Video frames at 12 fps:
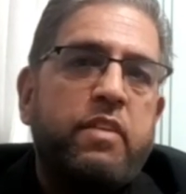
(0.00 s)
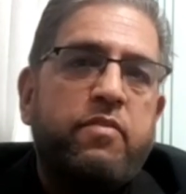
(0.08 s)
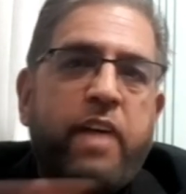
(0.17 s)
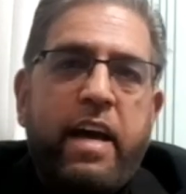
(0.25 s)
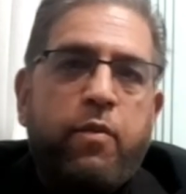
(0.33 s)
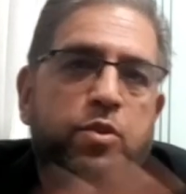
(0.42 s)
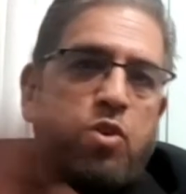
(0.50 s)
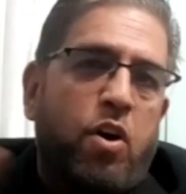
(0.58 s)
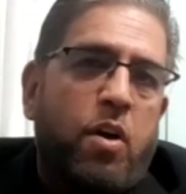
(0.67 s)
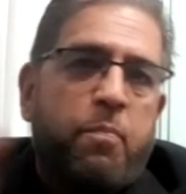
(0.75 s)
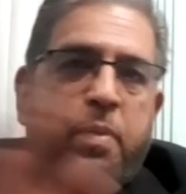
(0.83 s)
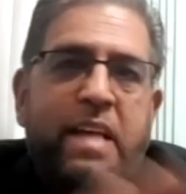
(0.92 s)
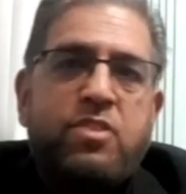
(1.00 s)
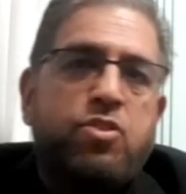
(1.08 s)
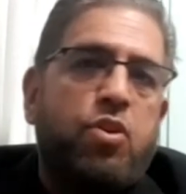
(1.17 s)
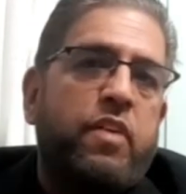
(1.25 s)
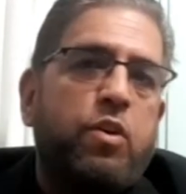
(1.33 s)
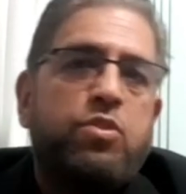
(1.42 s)
it was all plastered over,
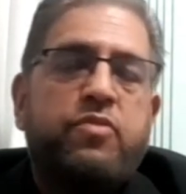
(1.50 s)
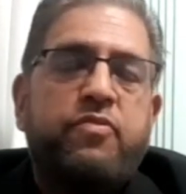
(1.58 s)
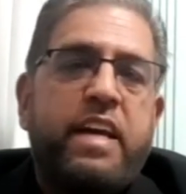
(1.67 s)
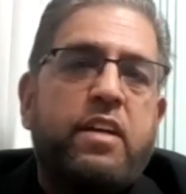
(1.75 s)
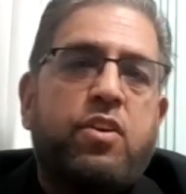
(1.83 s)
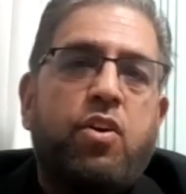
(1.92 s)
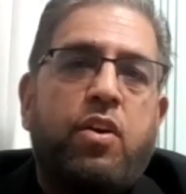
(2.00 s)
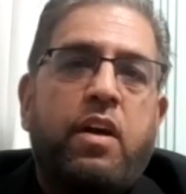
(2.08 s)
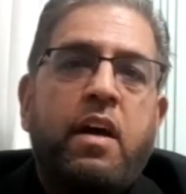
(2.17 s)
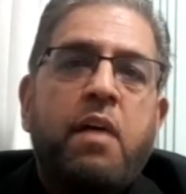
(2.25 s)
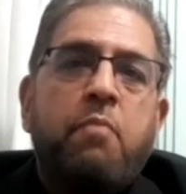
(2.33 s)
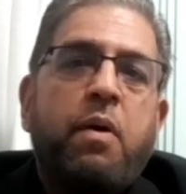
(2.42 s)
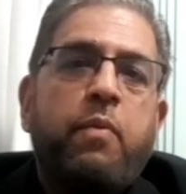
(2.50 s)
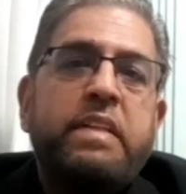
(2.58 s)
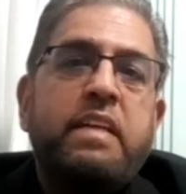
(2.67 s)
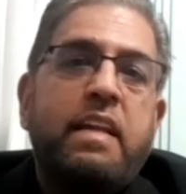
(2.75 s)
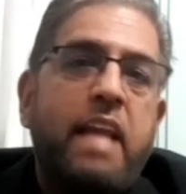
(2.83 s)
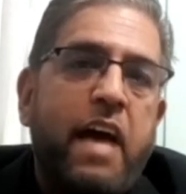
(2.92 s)
looked very good. But when they
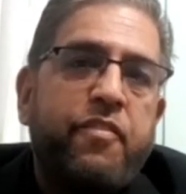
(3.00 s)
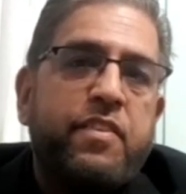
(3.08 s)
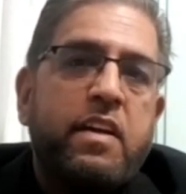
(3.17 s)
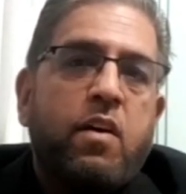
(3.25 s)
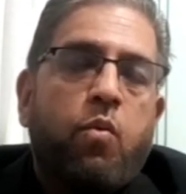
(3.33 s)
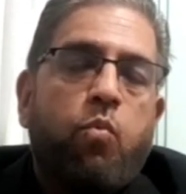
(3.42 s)
left, why